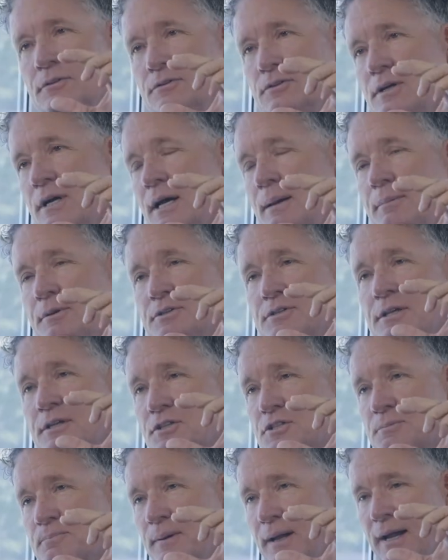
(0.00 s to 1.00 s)
the job is to
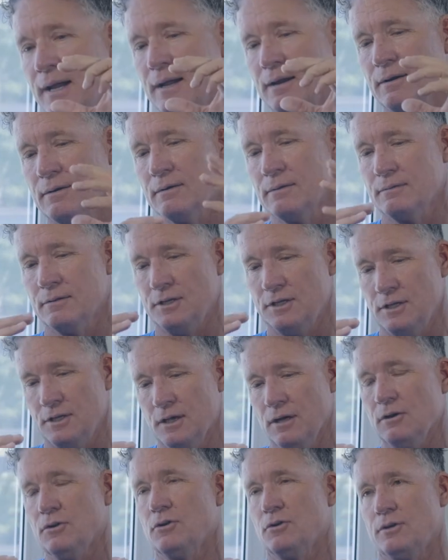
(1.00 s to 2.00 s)
inspire the
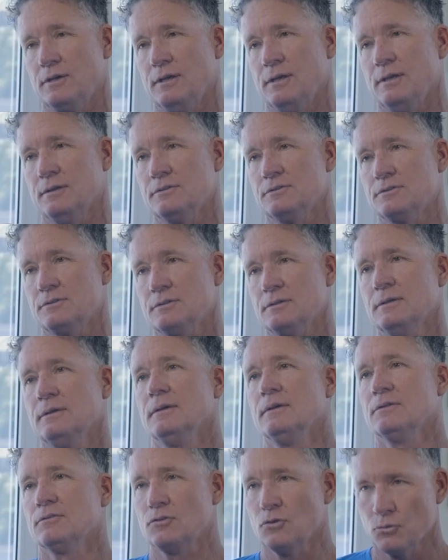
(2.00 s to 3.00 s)
younger kids
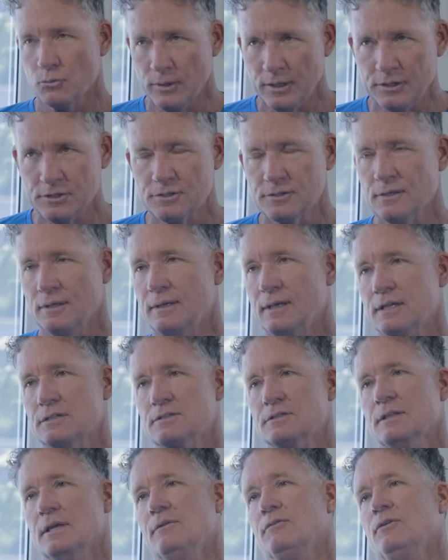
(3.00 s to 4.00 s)
to reach the
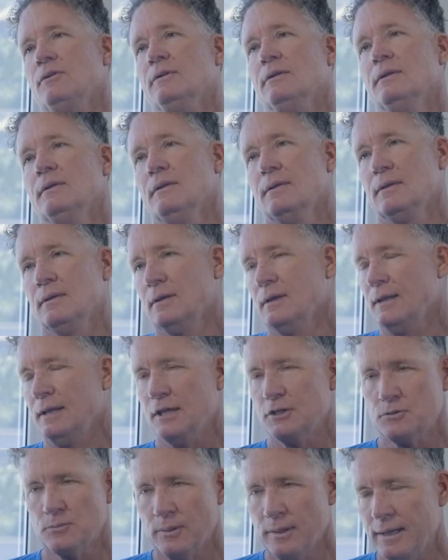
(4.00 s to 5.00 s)
next level. And
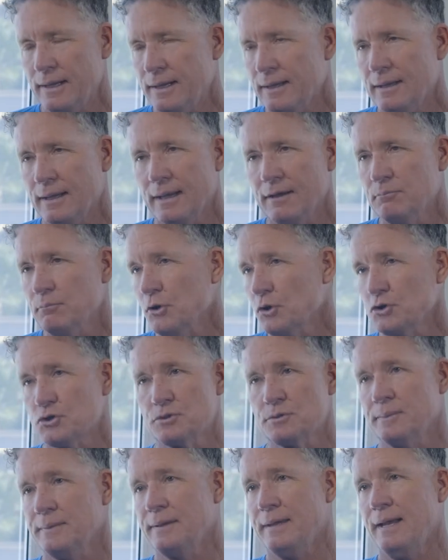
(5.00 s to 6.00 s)
that's why I have
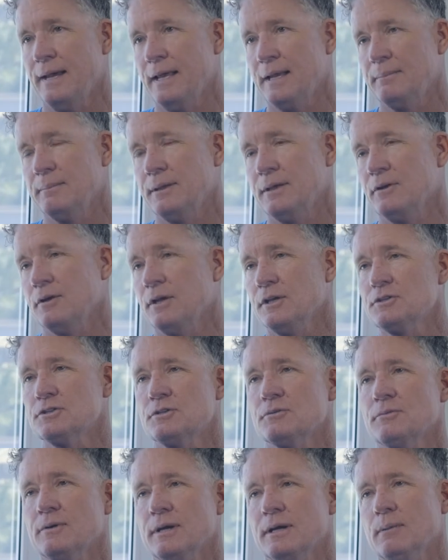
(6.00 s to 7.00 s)
Marsh Swim Academy on
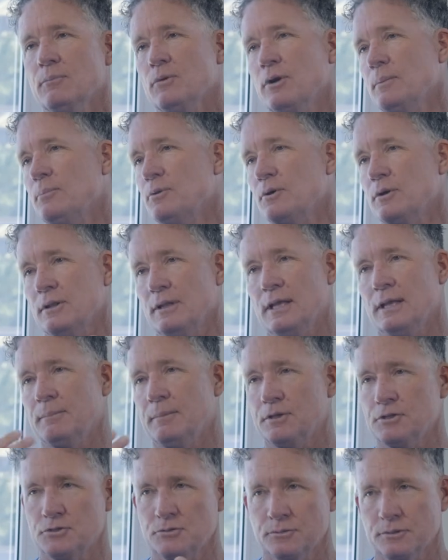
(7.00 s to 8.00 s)
Instagram where I put a lot of
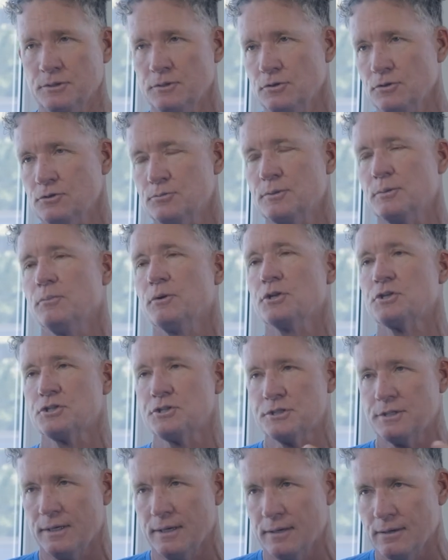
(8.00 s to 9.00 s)
my drills. We want to
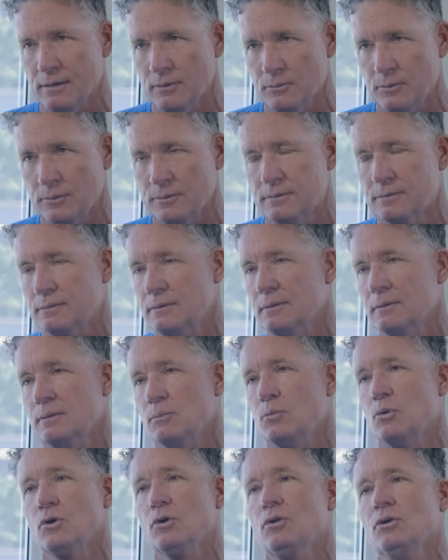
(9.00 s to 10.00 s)
share with the
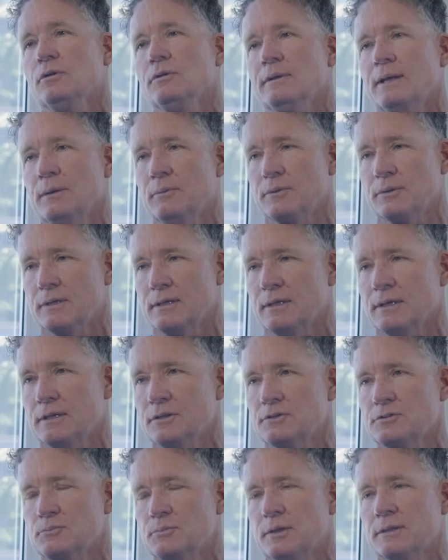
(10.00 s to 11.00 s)
world and with
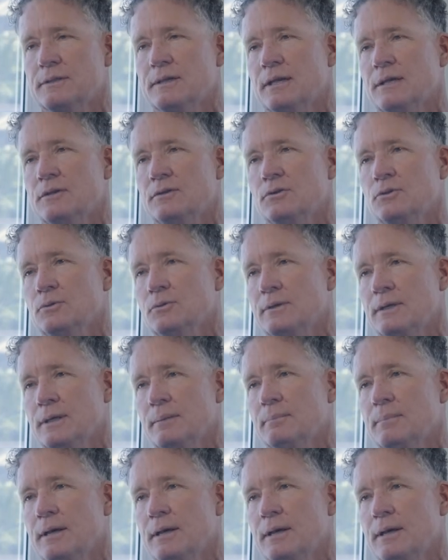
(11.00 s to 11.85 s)
kids what they can do to get